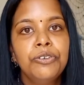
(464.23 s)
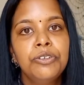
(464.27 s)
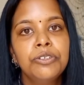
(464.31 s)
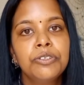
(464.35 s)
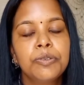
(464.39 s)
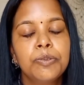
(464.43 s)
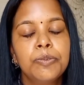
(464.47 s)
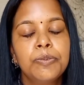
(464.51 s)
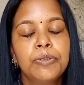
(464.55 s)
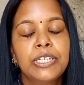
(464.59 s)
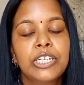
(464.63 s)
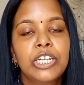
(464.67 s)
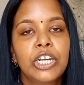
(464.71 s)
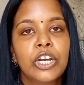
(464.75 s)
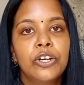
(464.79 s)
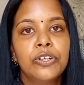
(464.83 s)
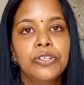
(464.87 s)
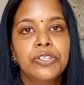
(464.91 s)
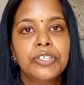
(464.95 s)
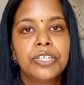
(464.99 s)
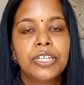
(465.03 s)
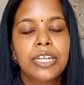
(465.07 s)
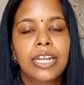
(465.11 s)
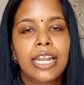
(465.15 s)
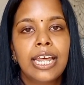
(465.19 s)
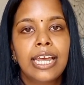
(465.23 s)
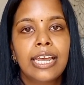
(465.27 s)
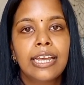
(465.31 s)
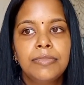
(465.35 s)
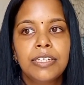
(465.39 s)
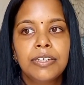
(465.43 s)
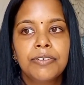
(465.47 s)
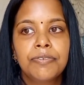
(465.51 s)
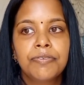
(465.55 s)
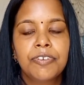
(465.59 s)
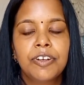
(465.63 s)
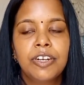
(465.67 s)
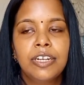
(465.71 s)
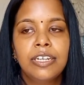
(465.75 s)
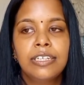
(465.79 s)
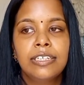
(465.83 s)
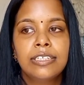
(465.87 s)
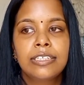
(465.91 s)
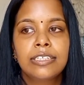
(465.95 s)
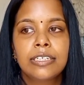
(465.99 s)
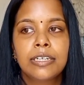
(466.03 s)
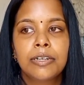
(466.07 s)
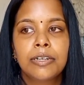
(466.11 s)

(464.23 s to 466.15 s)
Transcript: is we would go to like different